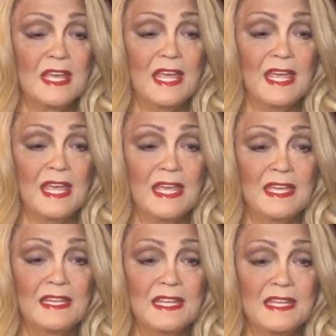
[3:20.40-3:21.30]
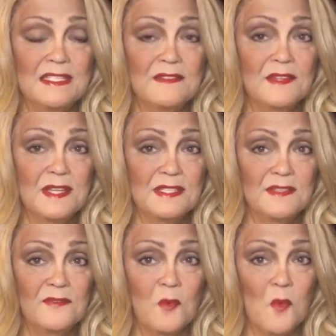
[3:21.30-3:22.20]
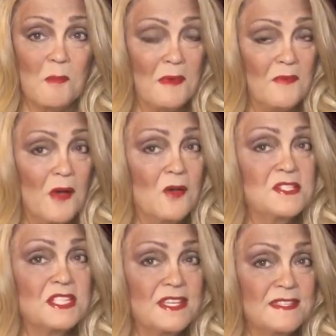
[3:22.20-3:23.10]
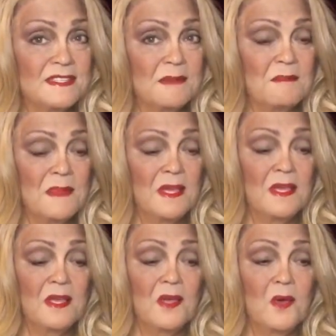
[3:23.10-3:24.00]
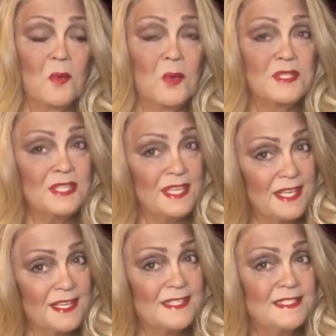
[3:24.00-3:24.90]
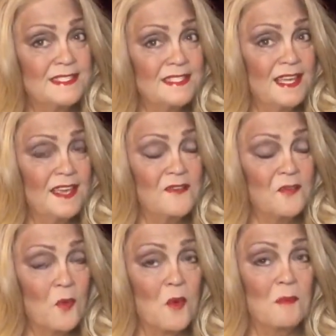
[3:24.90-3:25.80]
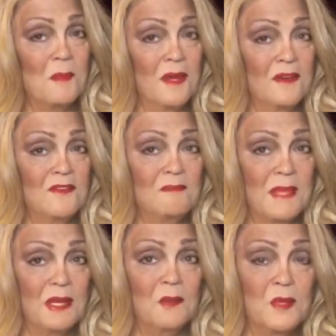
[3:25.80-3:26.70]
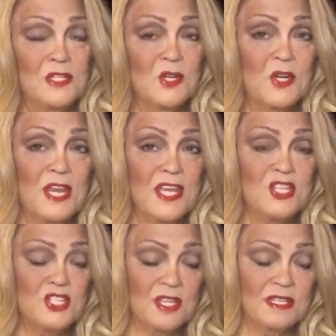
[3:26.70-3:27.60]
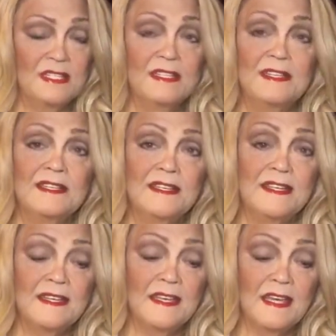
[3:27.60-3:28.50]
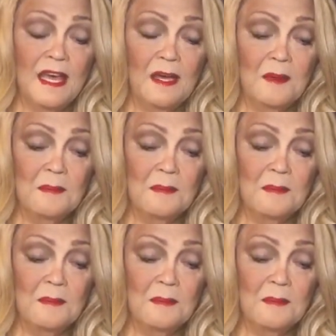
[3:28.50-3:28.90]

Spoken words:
it is a form of autism, which is a form of mental retardation. I